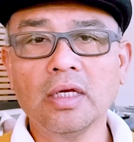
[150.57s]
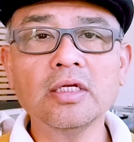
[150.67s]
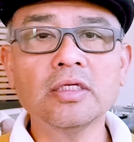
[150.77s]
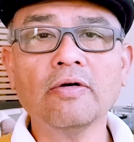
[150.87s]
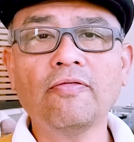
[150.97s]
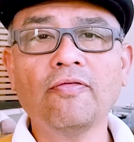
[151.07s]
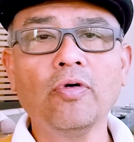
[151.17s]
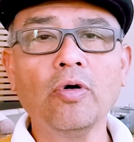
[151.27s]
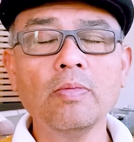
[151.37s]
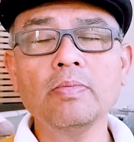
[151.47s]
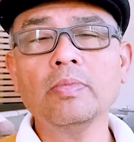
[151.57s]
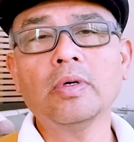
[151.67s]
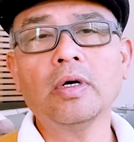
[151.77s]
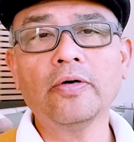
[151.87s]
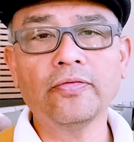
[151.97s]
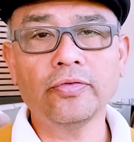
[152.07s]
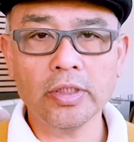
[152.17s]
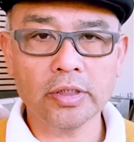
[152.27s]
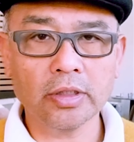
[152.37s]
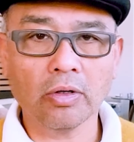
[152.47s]
is a form of
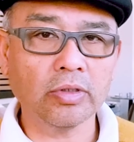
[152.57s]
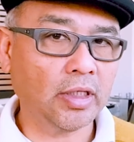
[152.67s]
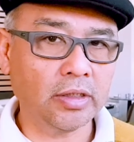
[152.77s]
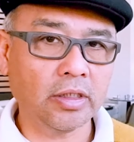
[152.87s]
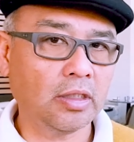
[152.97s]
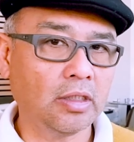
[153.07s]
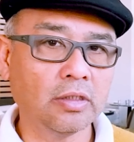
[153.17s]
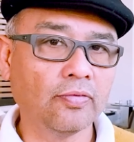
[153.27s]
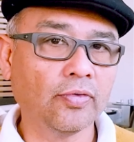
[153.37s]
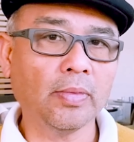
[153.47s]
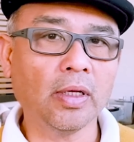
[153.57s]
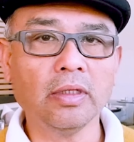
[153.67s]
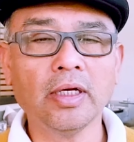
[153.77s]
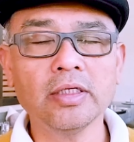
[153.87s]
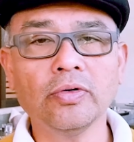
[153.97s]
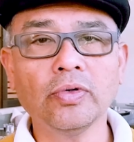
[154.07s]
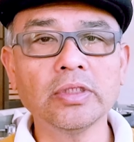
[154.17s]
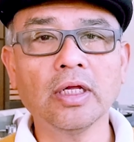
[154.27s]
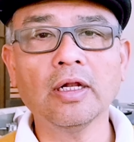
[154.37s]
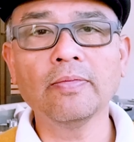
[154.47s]
rizq or sustenance from Allah.
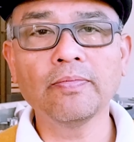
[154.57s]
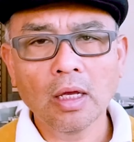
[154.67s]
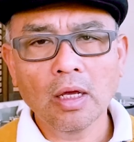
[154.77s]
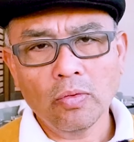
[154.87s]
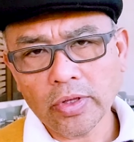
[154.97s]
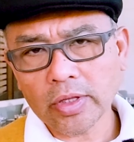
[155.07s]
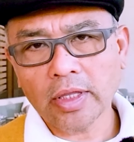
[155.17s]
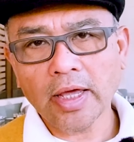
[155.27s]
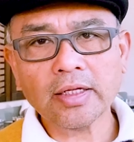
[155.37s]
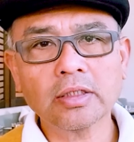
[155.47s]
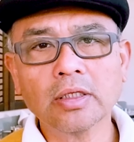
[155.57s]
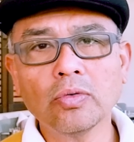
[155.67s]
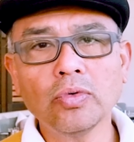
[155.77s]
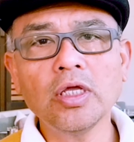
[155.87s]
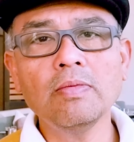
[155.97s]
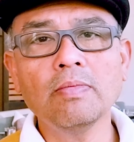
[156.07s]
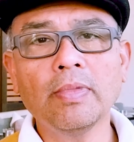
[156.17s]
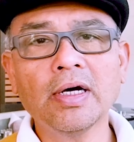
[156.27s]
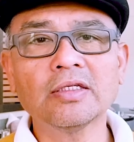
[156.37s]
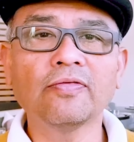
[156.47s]
With that, we
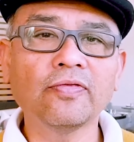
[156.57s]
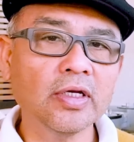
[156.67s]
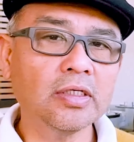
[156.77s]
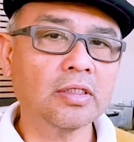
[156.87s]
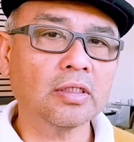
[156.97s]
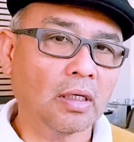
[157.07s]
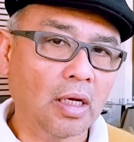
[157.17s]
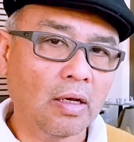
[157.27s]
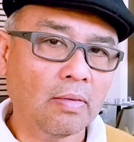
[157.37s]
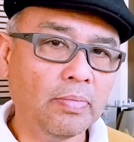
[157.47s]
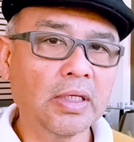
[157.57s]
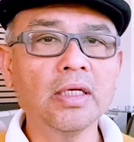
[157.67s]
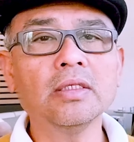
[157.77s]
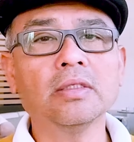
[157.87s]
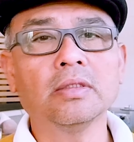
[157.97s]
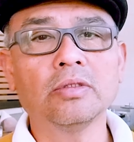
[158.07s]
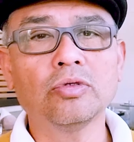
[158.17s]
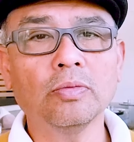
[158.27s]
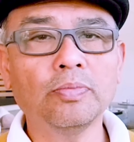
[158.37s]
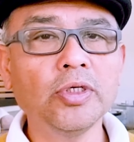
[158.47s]
must first begin
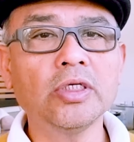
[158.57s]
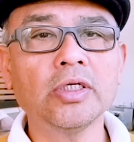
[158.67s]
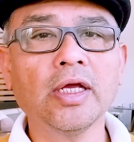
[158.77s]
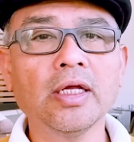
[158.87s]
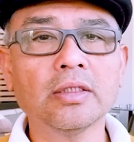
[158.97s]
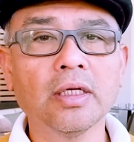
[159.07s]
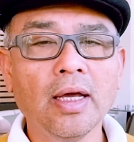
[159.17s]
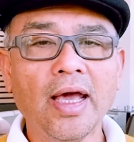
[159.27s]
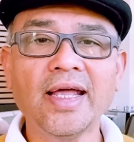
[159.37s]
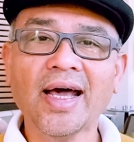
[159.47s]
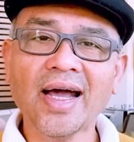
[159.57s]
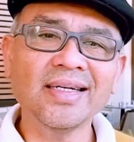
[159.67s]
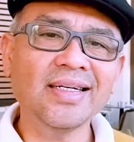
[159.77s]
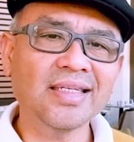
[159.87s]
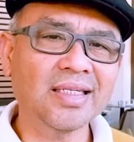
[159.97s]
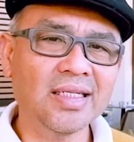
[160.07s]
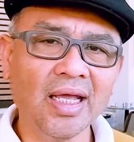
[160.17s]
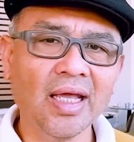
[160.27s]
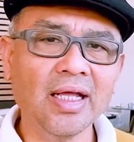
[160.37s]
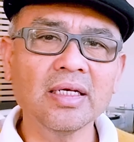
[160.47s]
to appreciate and
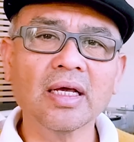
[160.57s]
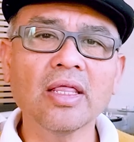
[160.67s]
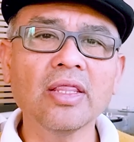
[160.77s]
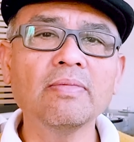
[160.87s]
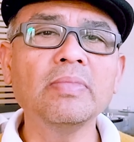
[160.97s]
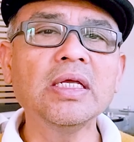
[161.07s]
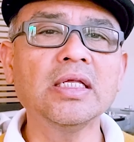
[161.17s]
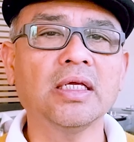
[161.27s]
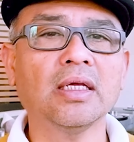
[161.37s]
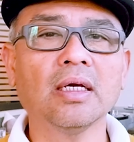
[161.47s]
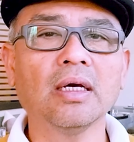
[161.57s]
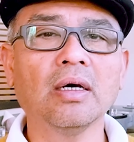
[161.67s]
understand the meaning